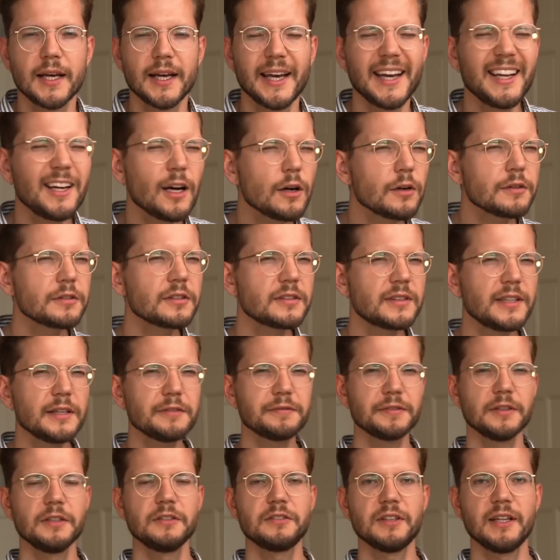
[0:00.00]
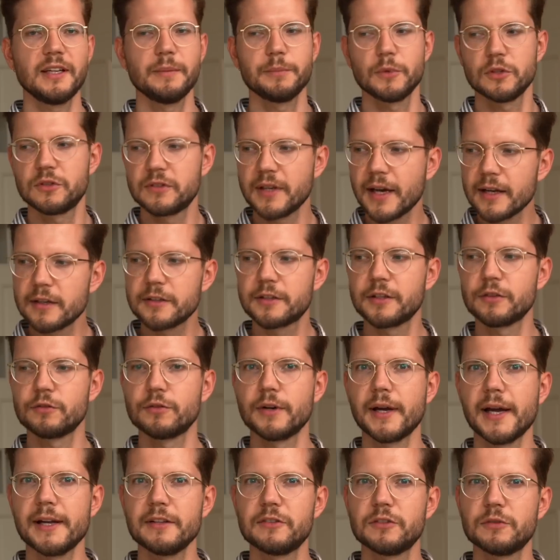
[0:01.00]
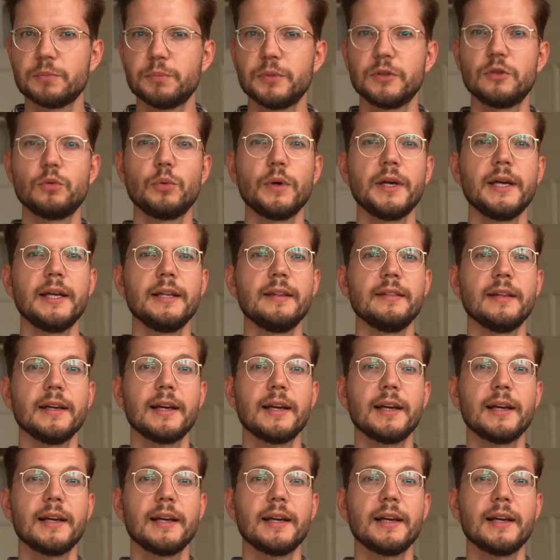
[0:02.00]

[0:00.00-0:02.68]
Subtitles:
He noticed a difference in the mortality rates between